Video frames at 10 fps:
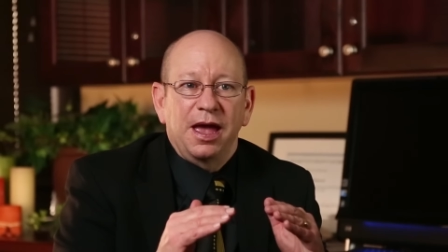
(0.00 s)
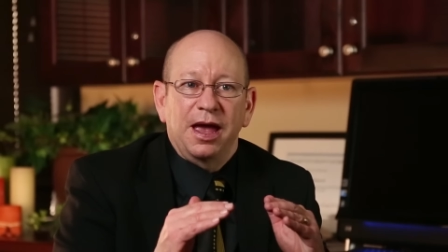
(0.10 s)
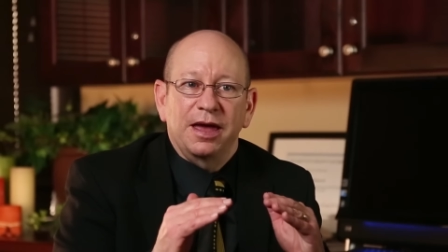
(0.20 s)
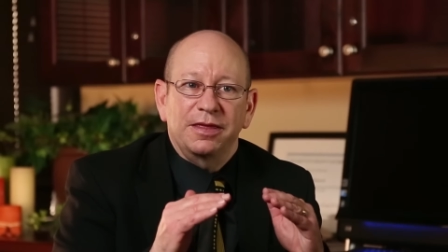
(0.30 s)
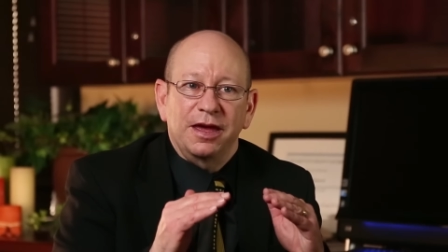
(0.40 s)

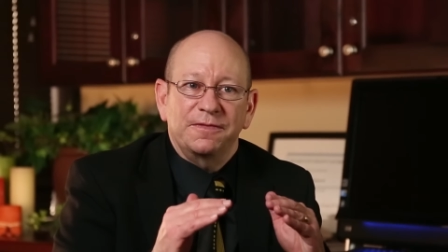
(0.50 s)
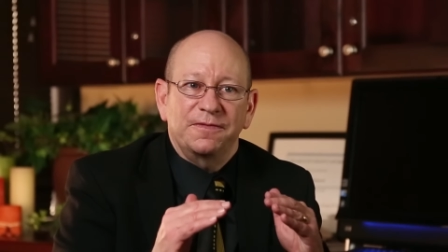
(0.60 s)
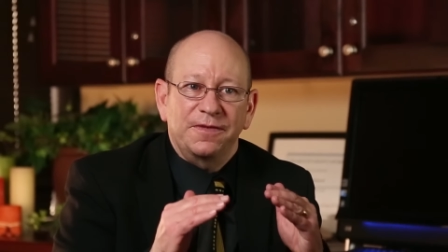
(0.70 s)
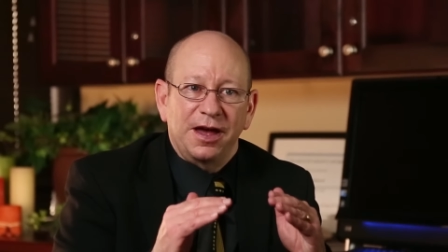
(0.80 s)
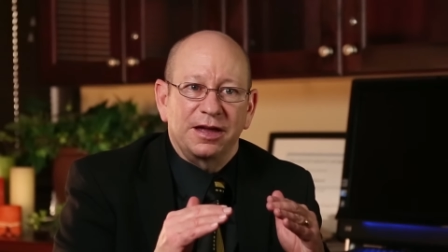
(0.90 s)
and that
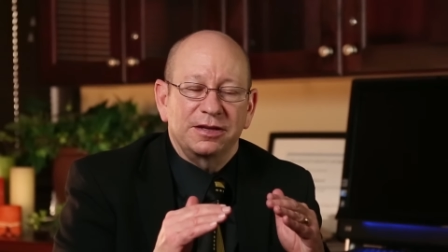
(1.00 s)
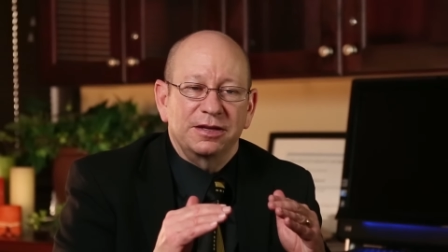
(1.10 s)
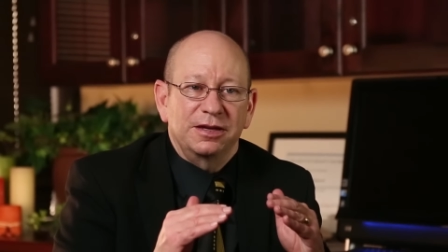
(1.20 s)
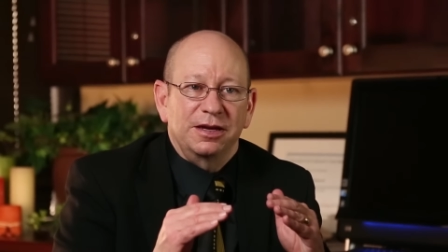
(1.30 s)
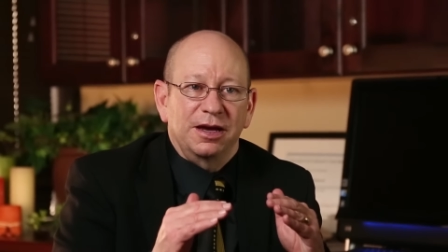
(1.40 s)
fat
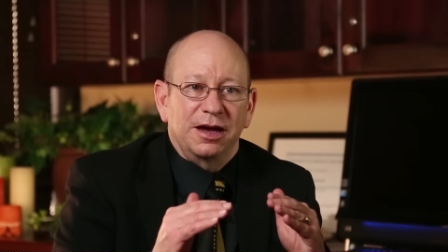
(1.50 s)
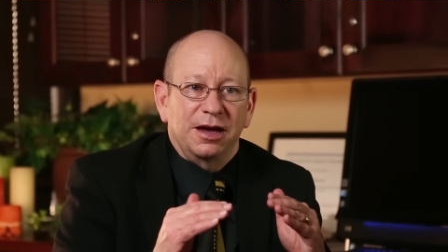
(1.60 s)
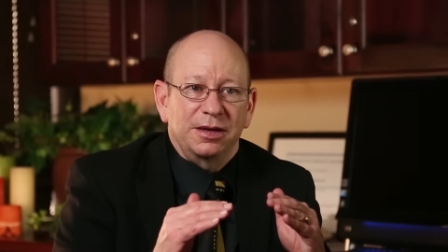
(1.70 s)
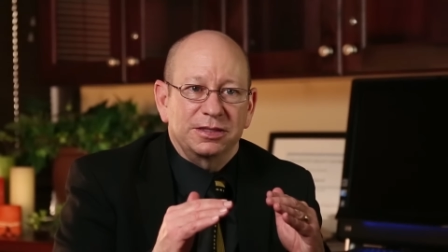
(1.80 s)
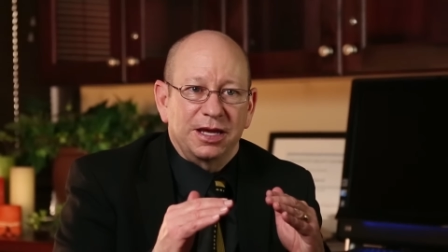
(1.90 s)

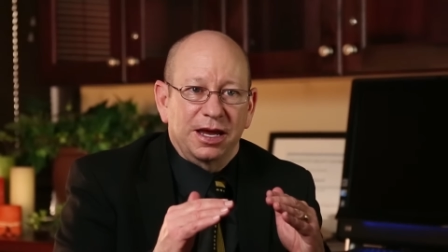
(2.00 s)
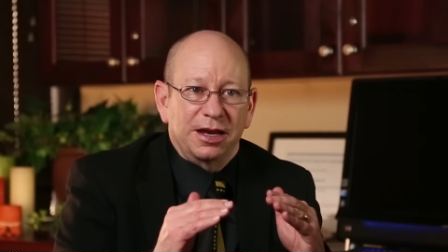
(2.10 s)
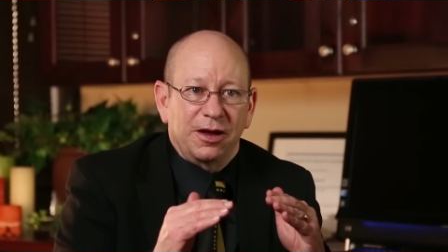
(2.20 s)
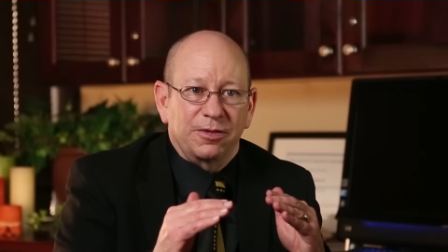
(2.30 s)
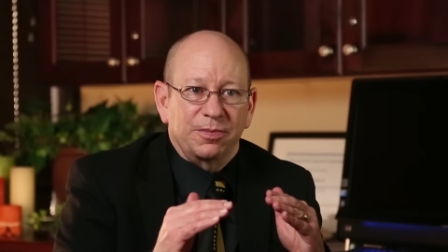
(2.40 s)
is
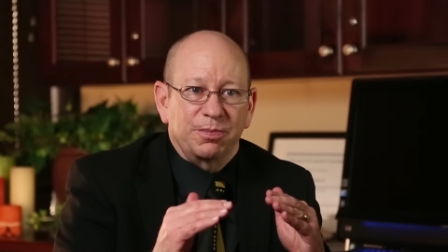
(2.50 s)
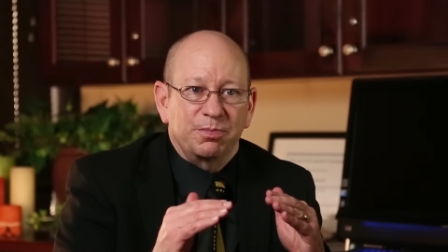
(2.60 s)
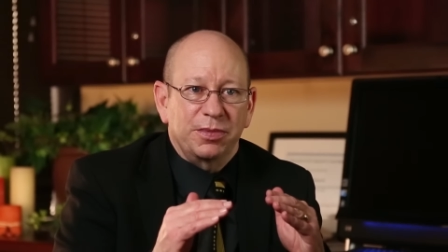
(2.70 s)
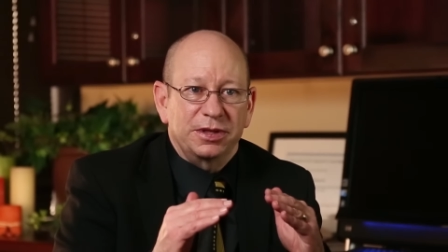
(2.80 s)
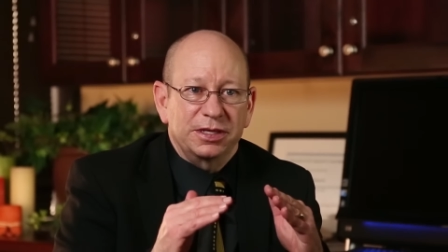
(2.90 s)
taken out,
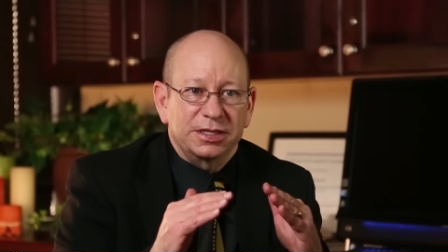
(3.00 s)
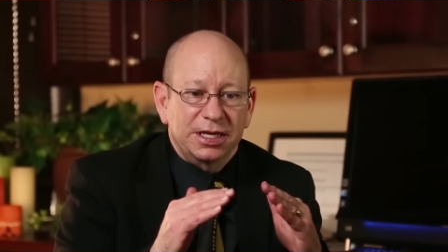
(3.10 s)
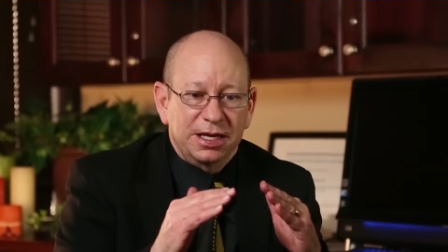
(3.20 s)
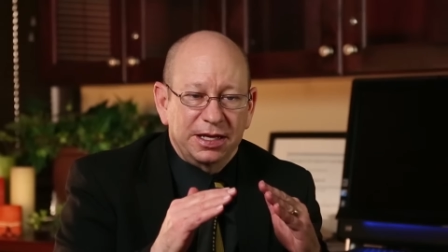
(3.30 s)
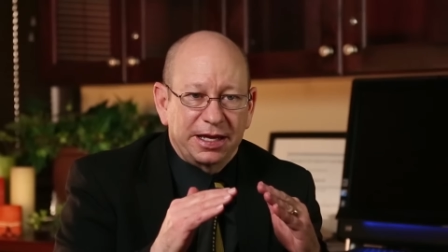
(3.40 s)
but the
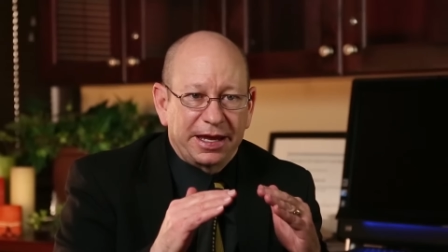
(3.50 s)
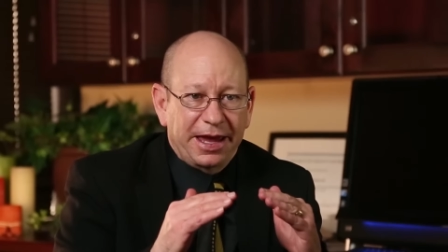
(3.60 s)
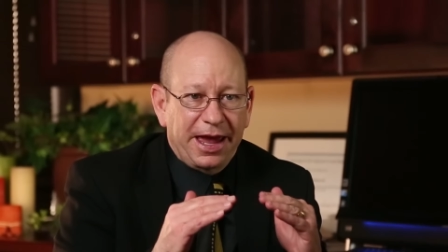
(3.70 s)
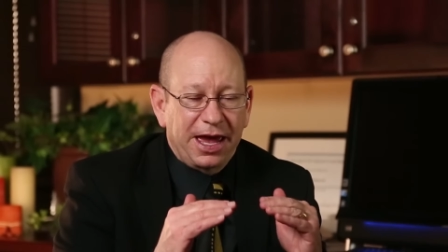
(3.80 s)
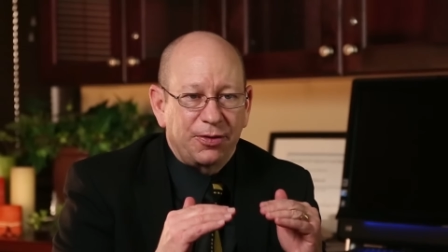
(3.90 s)
skin
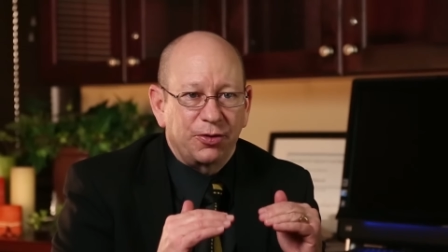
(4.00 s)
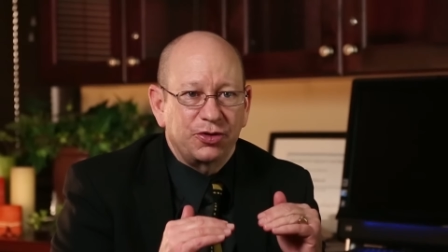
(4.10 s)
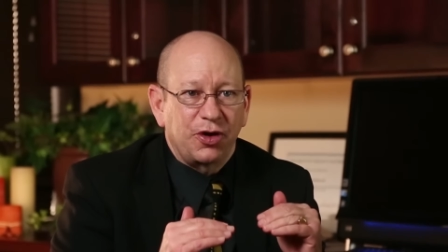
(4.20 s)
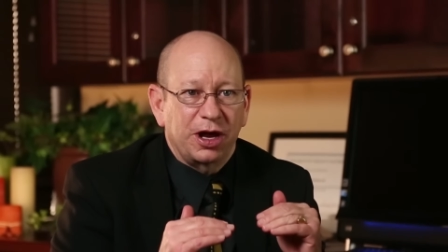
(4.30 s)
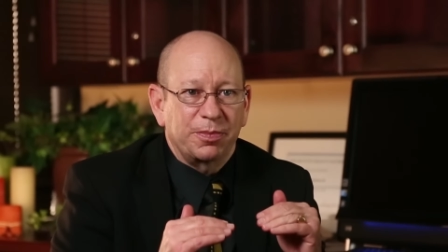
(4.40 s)
can't
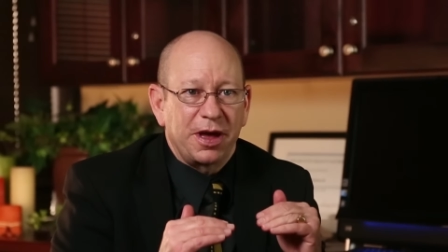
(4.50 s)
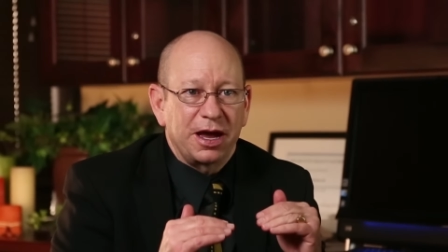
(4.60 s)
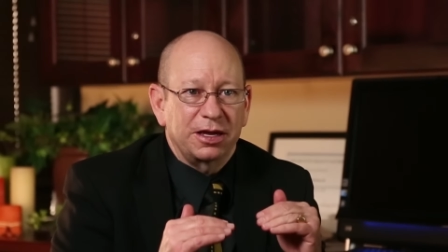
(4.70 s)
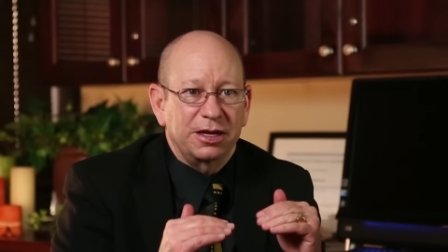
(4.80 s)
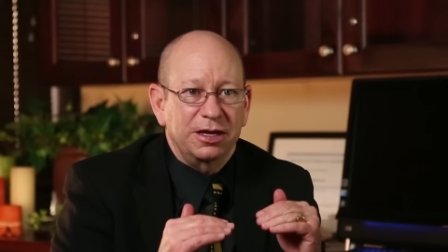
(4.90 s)
retract
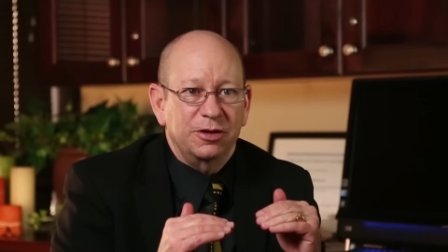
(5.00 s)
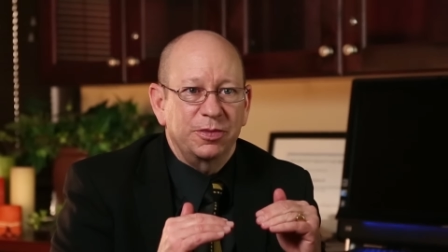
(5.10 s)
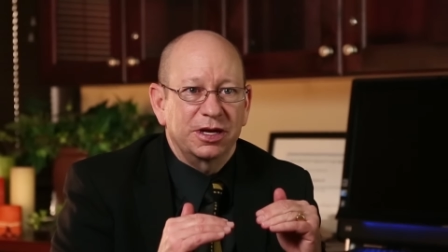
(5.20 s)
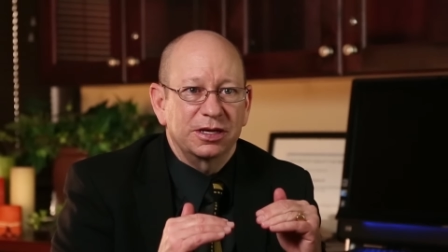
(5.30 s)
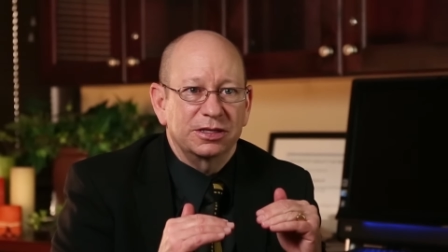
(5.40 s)
back either
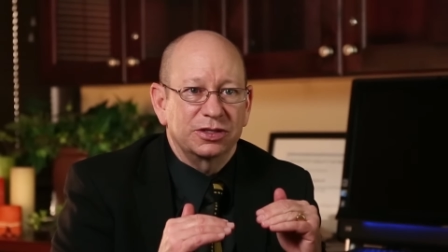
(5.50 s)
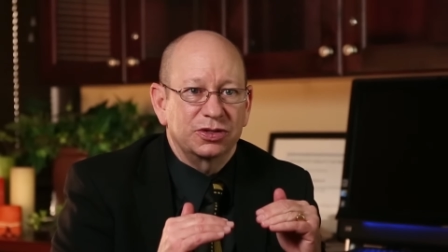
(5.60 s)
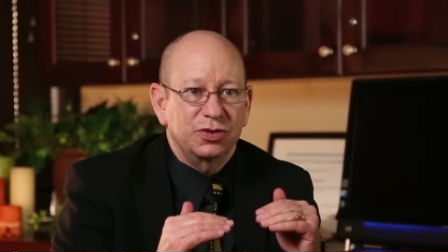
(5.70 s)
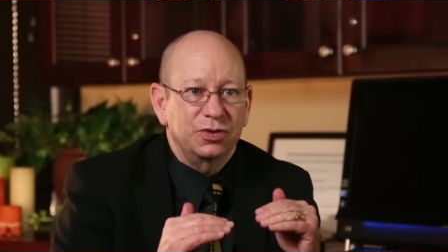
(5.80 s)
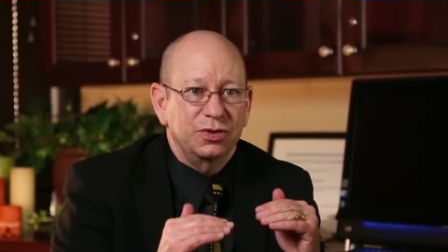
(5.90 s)
because it's
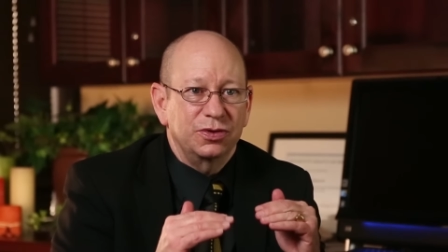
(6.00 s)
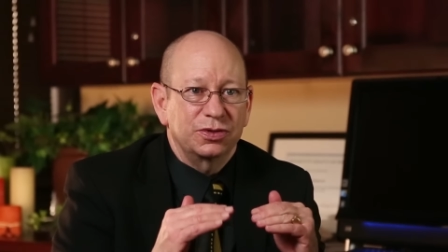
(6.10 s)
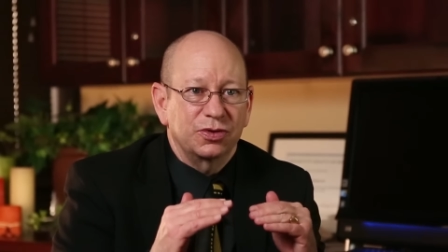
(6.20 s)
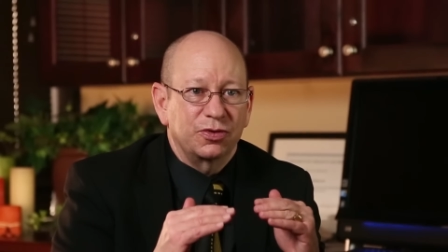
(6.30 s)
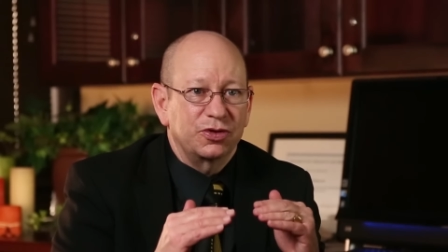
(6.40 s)
too
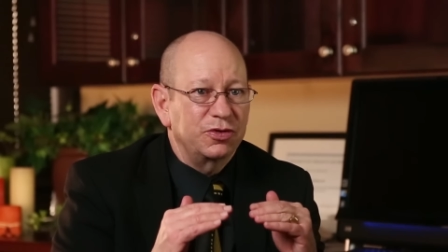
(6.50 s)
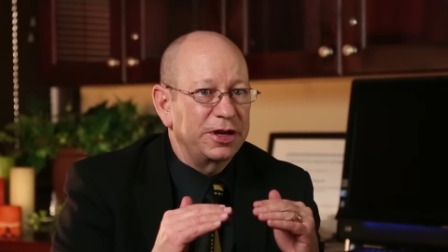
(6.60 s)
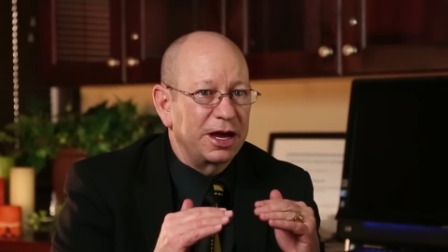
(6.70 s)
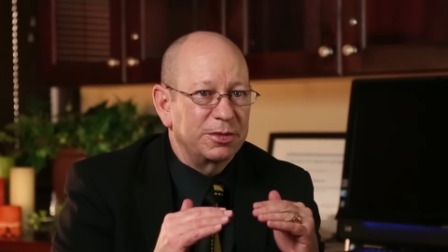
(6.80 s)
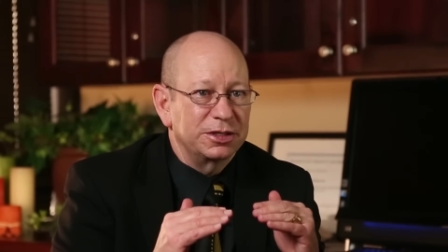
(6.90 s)
loose or too
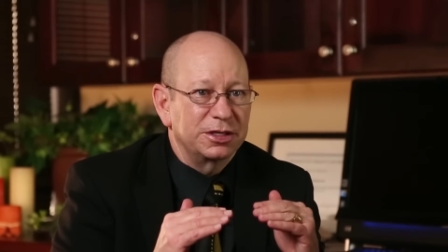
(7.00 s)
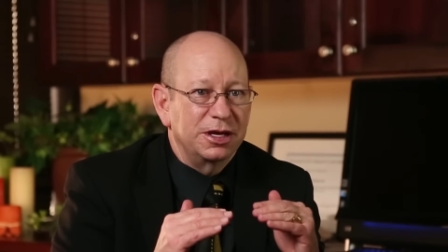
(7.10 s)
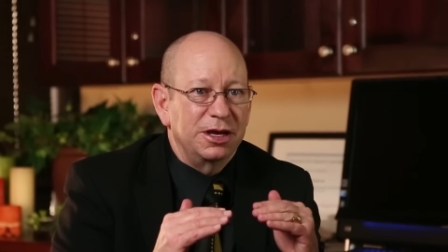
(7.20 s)
damaged,